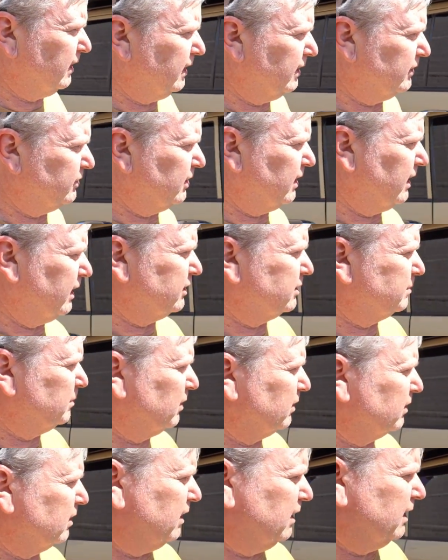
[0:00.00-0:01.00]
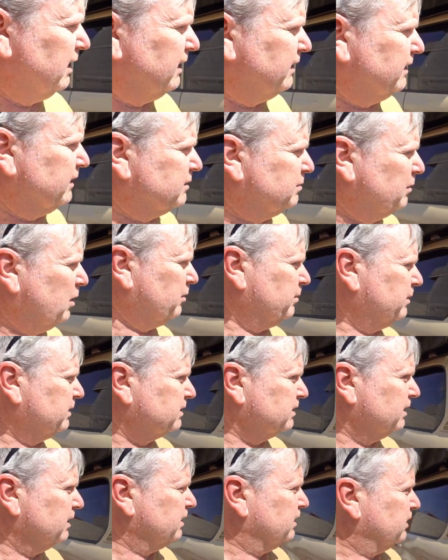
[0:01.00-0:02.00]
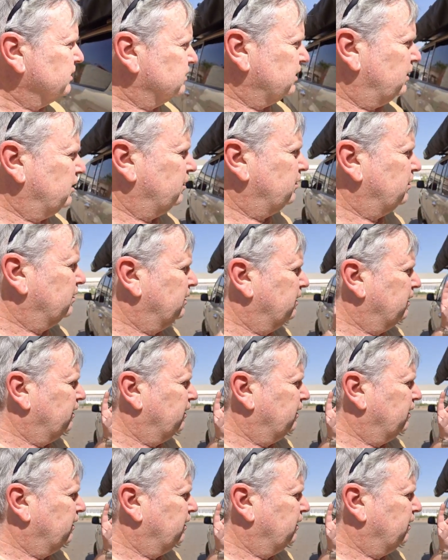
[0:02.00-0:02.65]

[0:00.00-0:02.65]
in Johannesburg this moment. So